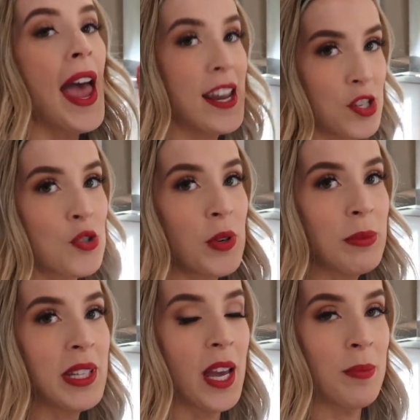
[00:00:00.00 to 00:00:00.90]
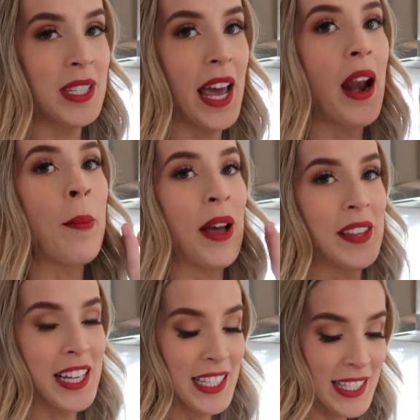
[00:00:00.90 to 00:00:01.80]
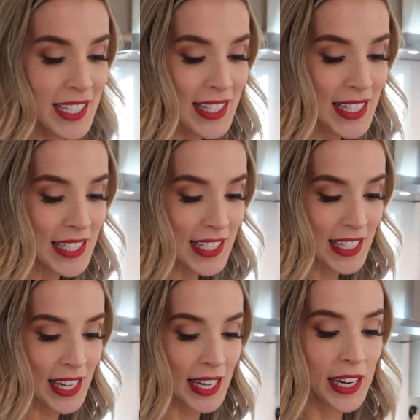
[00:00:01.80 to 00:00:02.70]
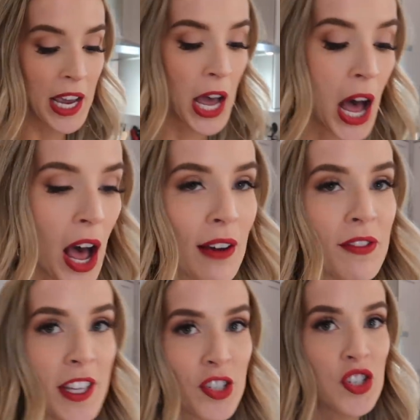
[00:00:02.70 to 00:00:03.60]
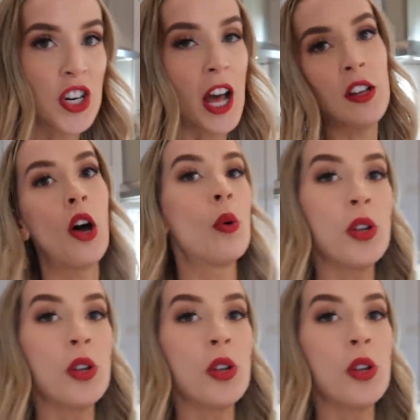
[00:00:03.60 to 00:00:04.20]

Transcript: extremely upset about the consistency of this jello.